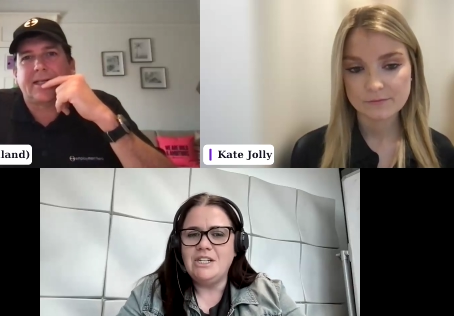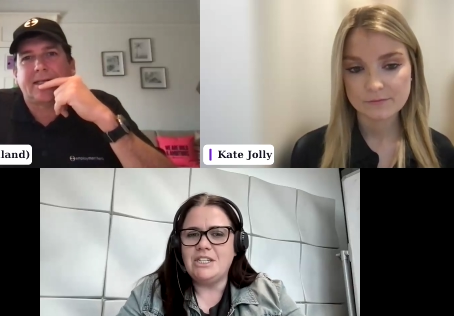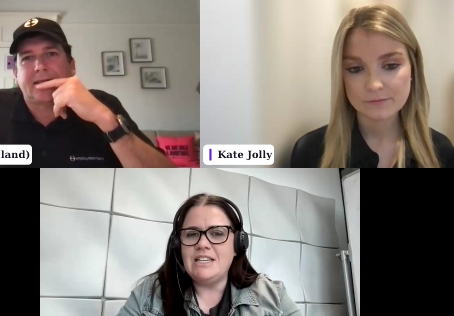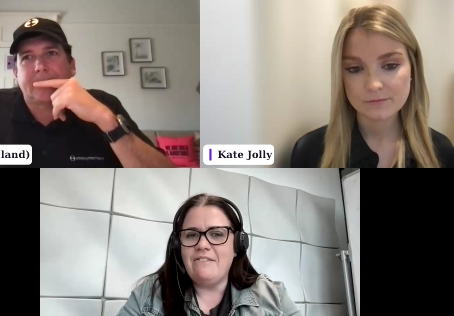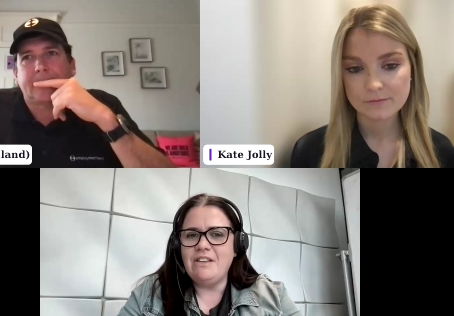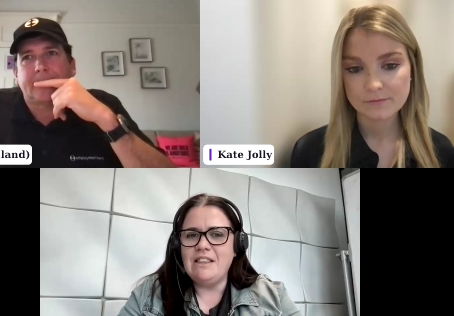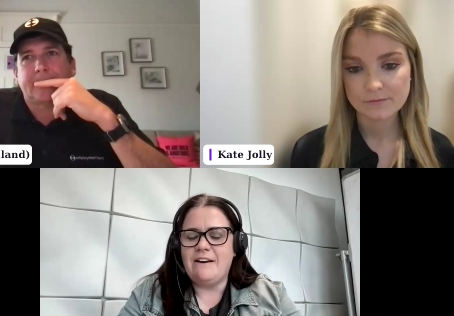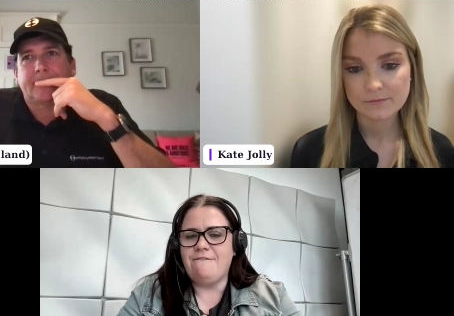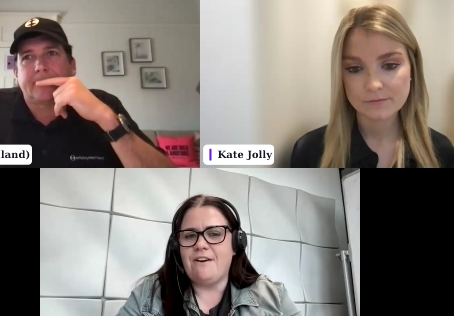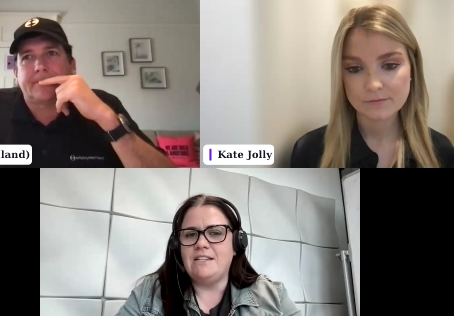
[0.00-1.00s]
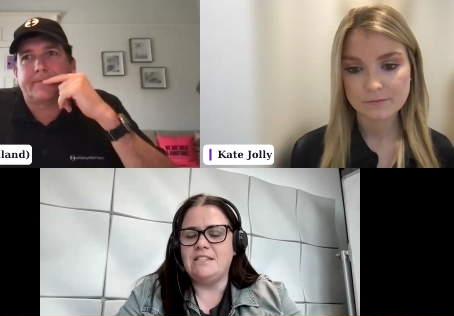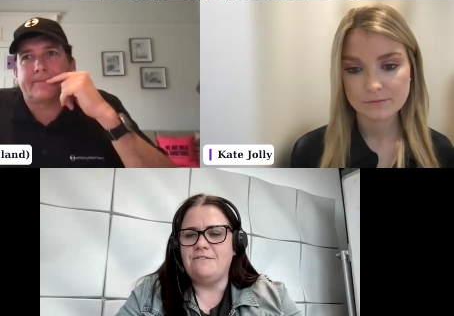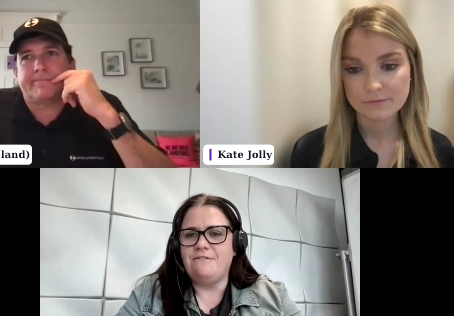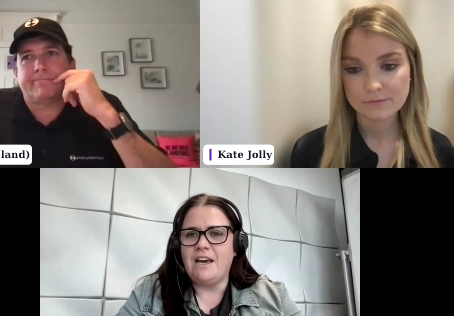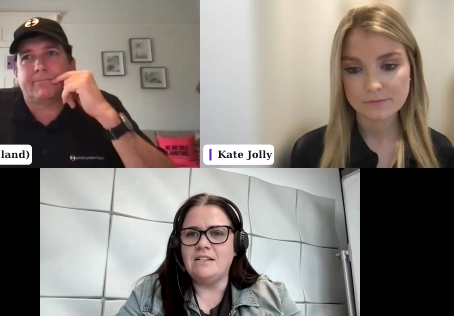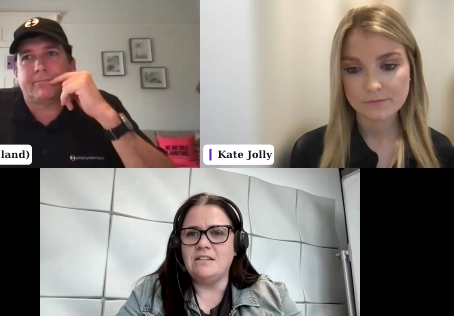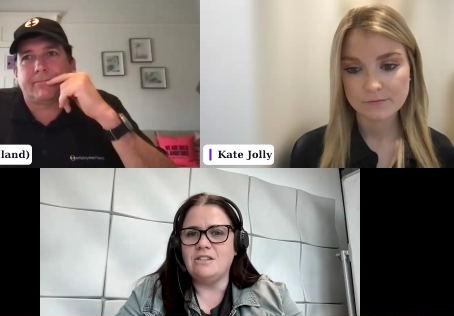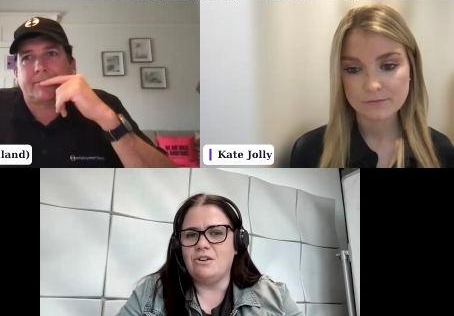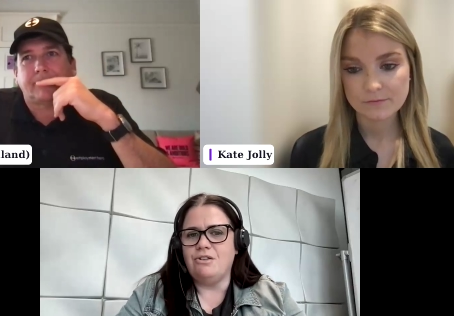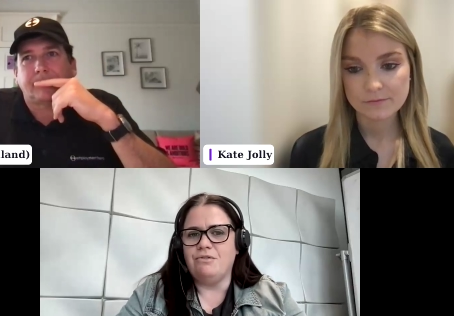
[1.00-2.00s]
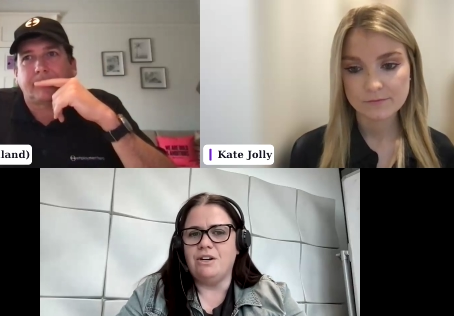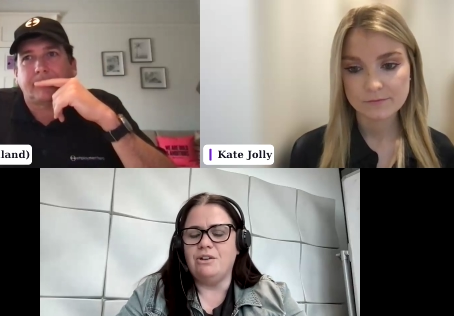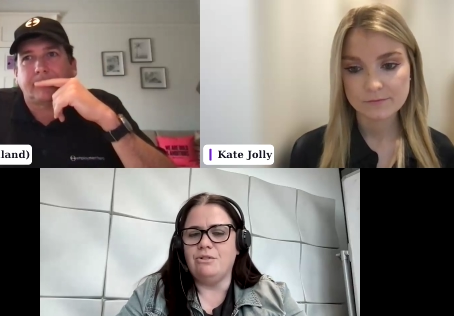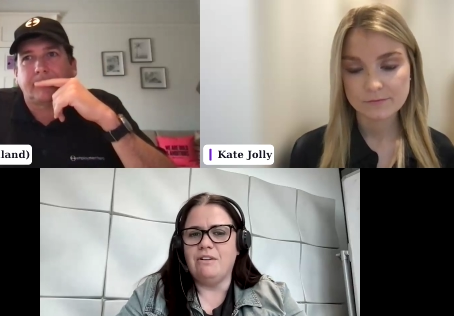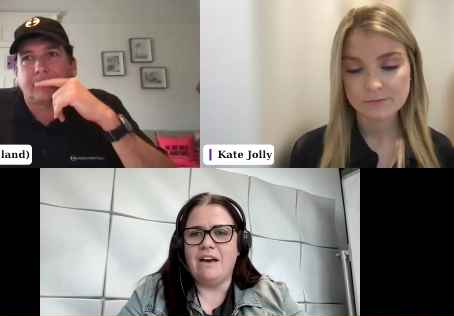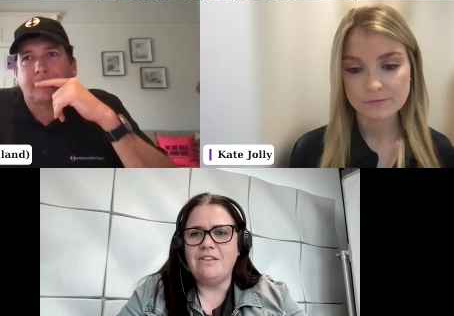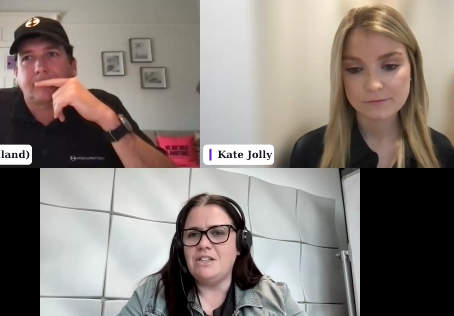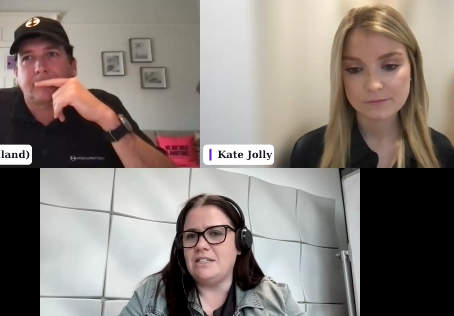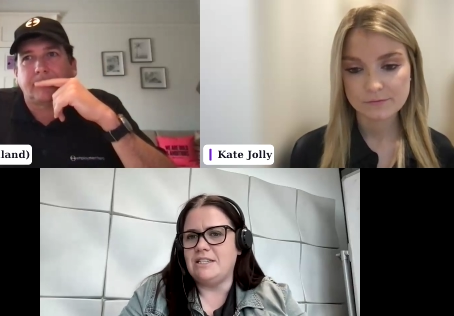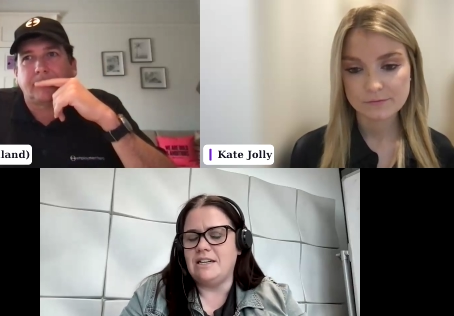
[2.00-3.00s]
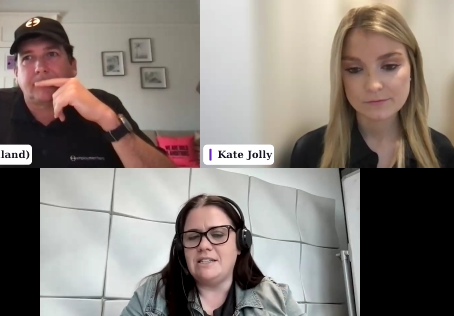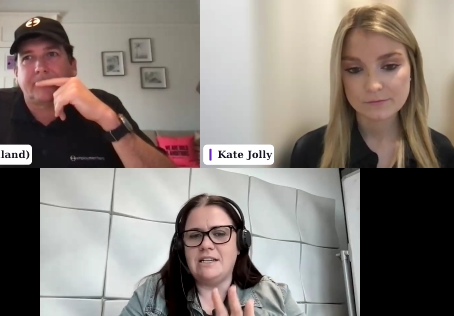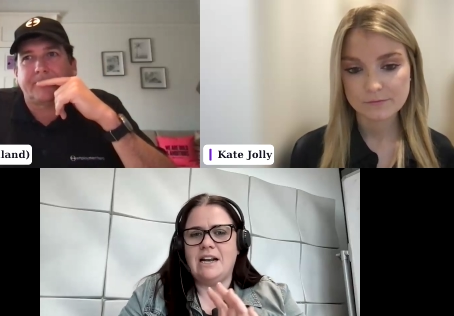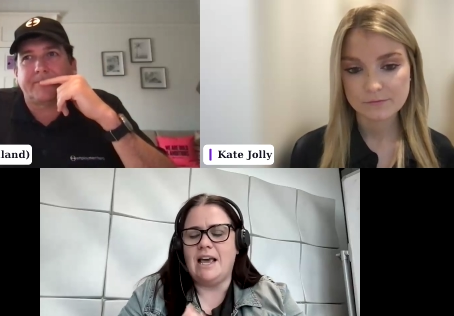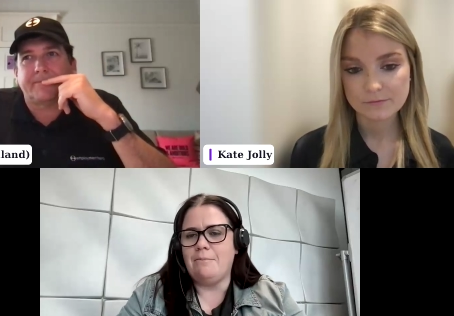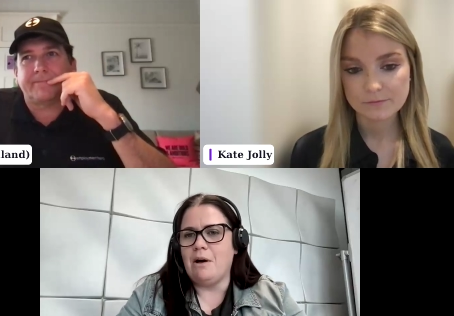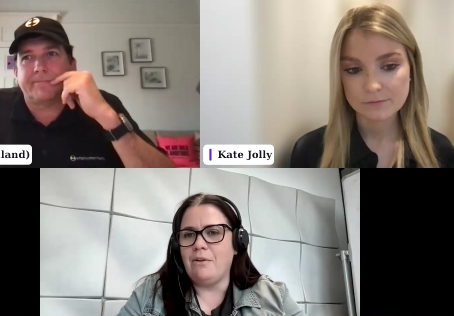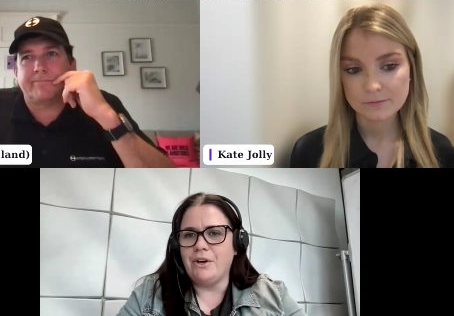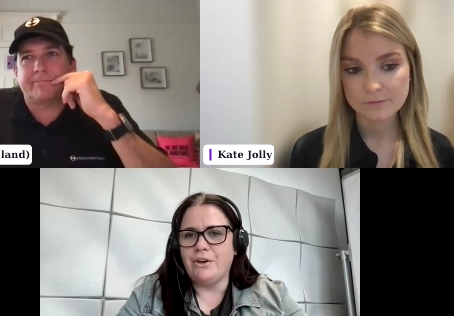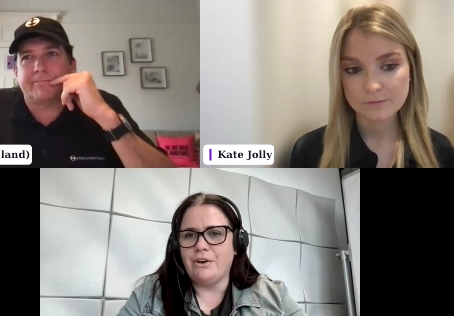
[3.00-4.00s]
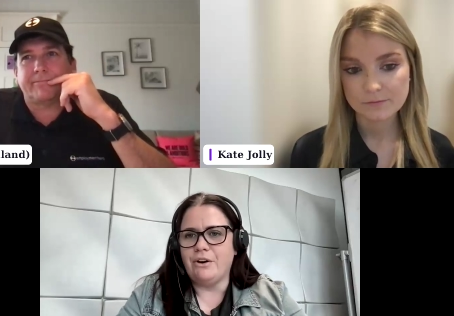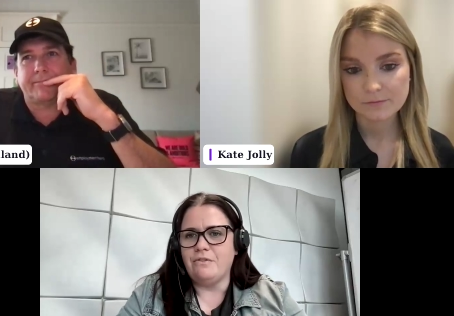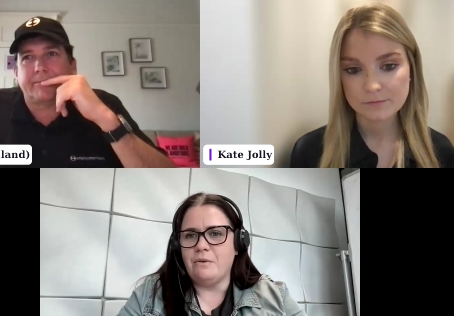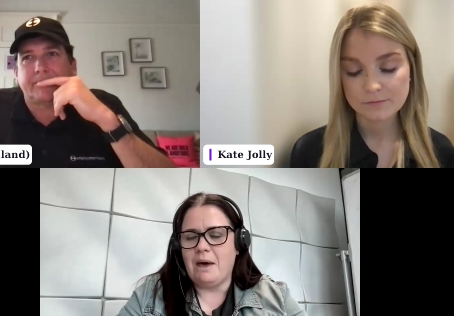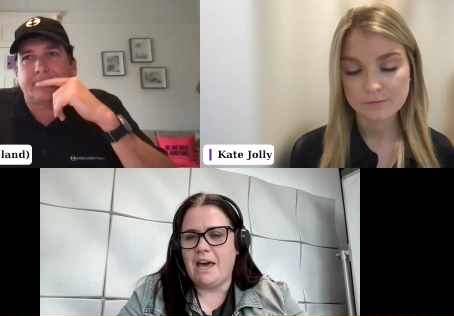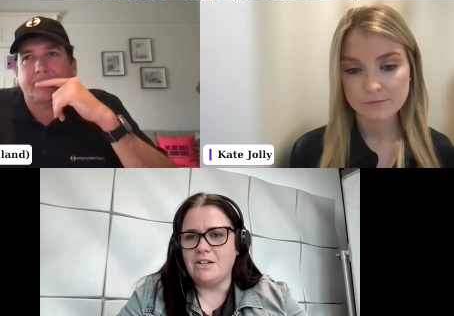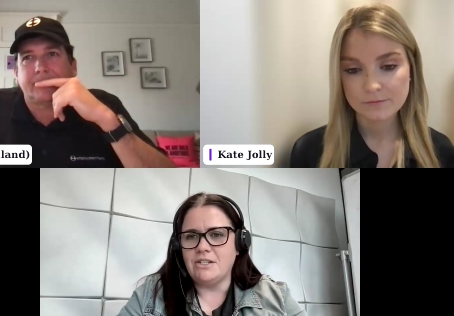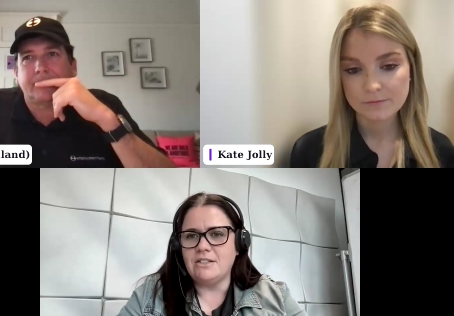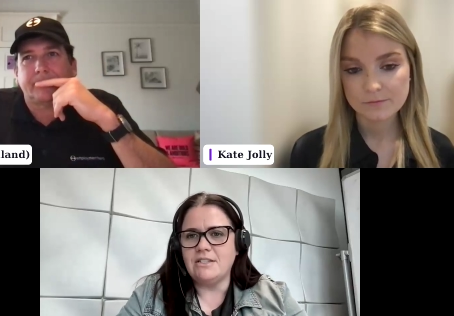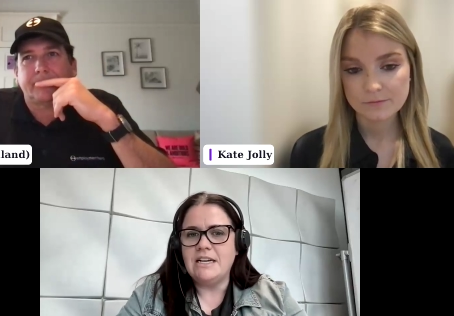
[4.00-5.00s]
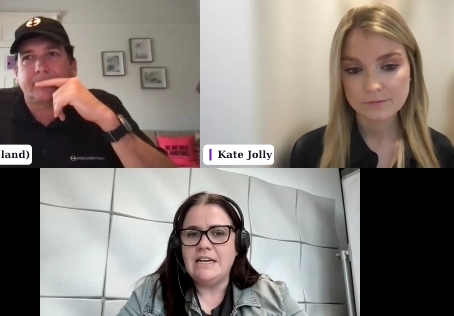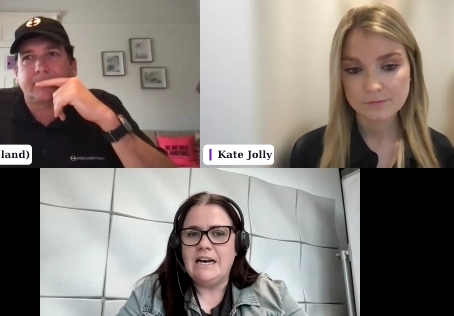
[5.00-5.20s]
Speaker 1: just having that face to face is so critical rather than just sending an email that could go for pages